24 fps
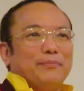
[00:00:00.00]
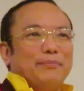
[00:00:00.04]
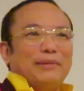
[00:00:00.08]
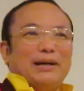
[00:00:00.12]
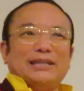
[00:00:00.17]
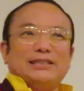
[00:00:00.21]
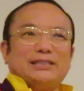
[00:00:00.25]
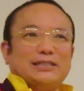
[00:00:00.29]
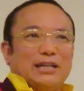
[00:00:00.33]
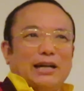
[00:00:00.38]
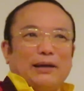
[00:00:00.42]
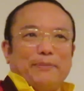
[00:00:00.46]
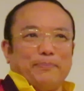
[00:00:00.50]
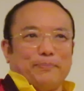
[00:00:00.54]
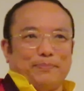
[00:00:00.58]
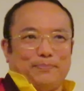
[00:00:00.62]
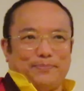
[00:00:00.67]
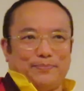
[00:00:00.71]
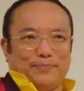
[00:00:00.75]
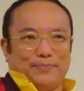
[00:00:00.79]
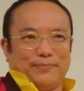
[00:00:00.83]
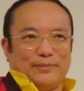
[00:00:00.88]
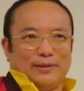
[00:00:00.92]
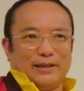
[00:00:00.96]
messed up
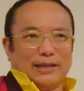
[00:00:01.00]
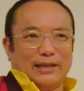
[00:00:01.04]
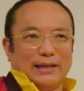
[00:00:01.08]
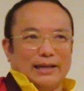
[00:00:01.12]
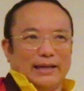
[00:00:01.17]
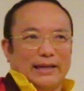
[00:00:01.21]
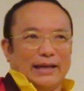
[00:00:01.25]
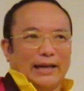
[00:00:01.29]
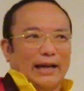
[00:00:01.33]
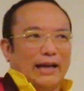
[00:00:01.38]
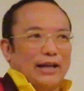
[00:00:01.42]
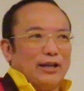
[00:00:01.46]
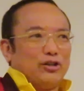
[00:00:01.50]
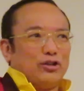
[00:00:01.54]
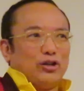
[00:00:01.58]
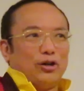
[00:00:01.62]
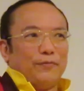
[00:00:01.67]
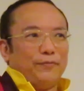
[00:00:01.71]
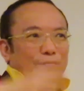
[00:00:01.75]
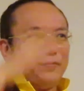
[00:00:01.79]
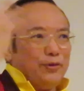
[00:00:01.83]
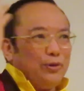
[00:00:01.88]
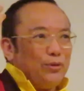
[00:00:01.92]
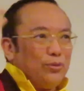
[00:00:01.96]
and
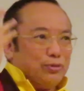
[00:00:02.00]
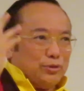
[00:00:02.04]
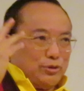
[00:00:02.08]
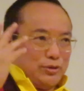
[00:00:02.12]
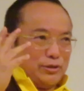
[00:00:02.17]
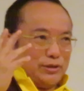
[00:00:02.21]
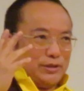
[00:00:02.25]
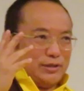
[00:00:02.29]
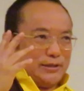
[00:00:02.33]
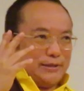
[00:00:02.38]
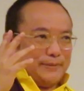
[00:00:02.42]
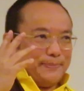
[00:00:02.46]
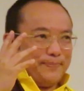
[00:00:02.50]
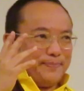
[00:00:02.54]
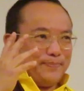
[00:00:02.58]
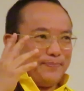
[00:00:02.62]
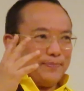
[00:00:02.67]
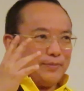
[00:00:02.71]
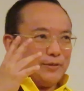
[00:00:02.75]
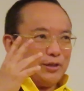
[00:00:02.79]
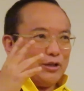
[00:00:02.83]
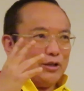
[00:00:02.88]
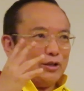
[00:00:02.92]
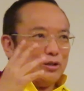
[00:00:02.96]
confused.
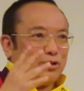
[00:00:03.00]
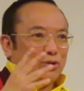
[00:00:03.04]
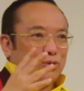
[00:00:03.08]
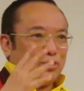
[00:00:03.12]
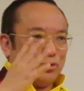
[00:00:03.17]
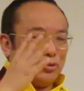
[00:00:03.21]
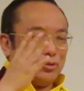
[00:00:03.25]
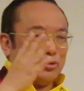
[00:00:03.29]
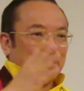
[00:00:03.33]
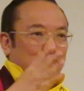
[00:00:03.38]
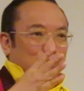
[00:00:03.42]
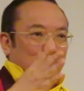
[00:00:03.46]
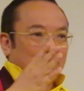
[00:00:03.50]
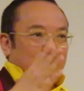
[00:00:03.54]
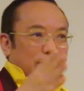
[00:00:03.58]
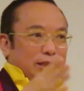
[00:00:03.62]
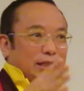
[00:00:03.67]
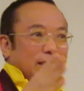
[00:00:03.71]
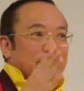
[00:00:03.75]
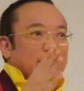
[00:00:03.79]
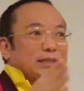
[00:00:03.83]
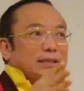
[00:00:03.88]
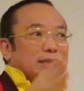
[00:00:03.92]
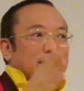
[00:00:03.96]
So
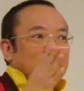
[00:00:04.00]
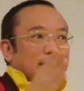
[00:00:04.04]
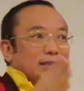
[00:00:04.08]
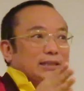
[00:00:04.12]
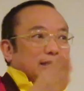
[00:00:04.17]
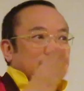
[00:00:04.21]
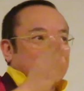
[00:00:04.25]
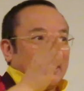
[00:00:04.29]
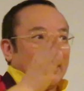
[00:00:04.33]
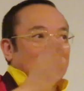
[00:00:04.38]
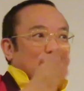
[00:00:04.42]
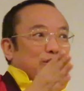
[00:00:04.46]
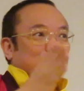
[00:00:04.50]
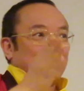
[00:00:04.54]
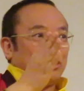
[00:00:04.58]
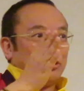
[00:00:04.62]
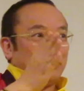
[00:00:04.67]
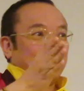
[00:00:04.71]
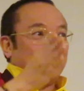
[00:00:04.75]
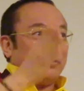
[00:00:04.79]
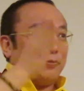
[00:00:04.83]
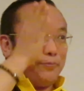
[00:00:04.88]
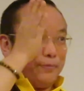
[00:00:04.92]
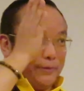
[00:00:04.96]
these things has
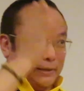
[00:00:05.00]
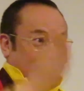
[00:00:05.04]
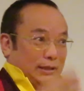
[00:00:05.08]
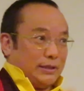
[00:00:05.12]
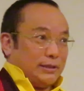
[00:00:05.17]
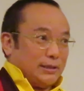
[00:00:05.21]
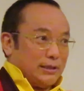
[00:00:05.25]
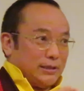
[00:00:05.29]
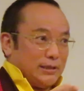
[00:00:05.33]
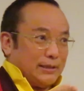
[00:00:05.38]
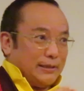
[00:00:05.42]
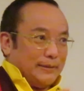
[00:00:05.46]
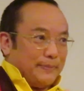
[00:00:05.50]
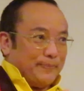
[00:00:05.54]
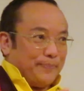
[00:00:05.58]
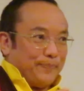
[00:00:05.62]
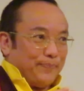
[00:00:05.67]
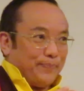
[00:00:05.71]
to be fixed.